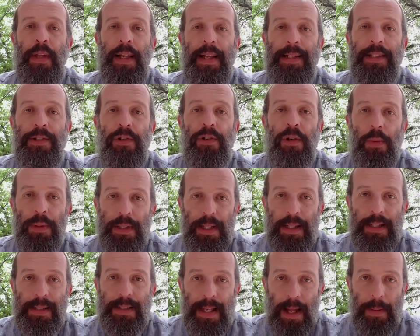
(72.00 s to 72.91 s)
Israel
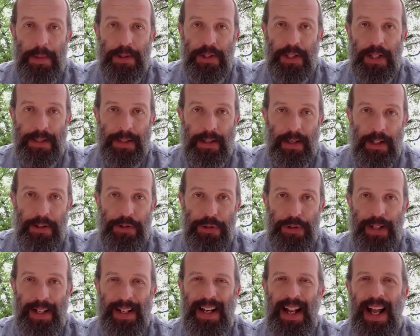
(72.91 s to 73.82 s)
was established as a
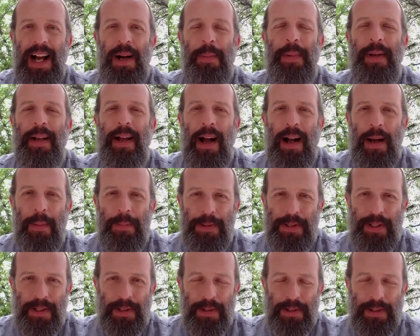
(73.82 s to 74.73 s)
country and how many
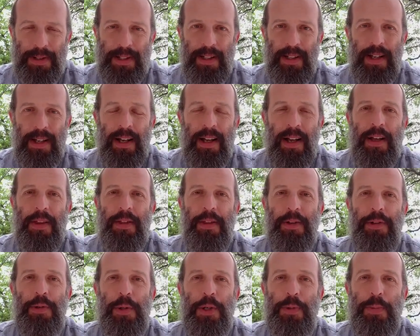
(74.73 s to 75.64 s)
obstacles
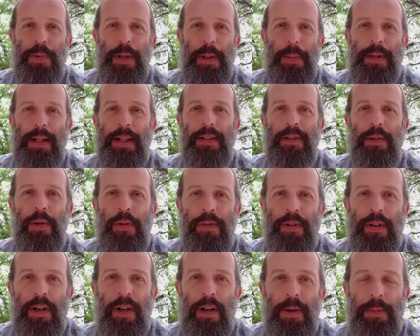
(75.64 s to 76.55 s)
the Jewish people have to
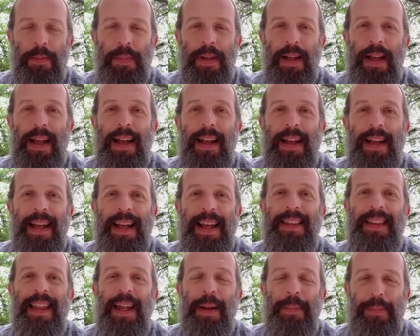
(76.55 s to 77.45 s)
overcome
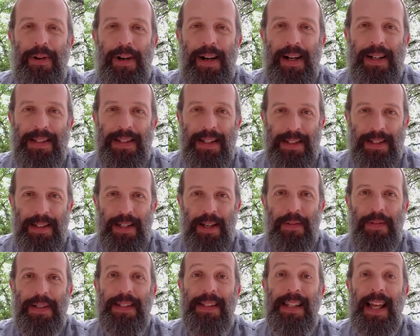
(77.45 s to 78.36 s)
in that process
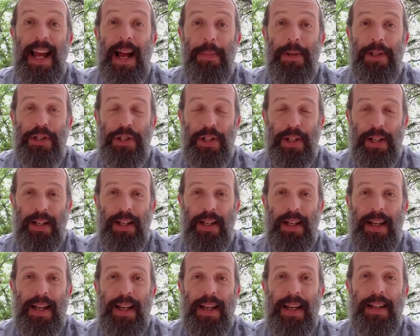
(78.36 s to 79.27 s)
of establishing
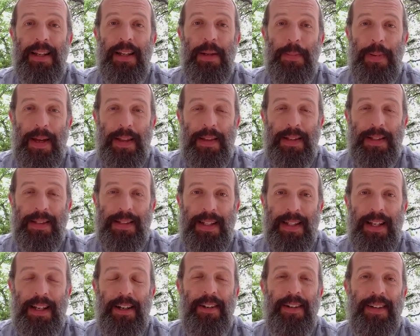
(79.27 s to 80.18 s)
independence
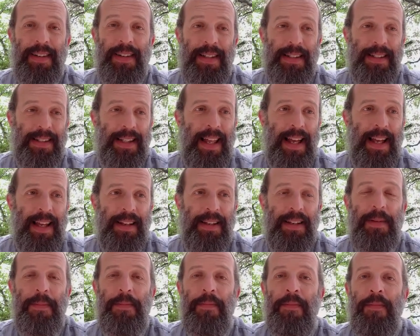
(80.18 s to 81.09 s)
here in this
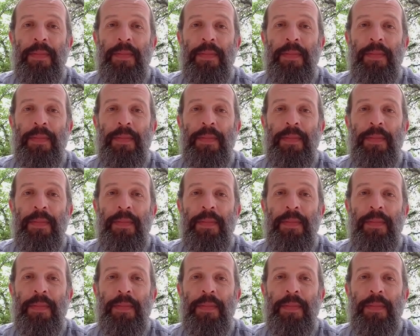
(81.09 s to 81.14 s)
land.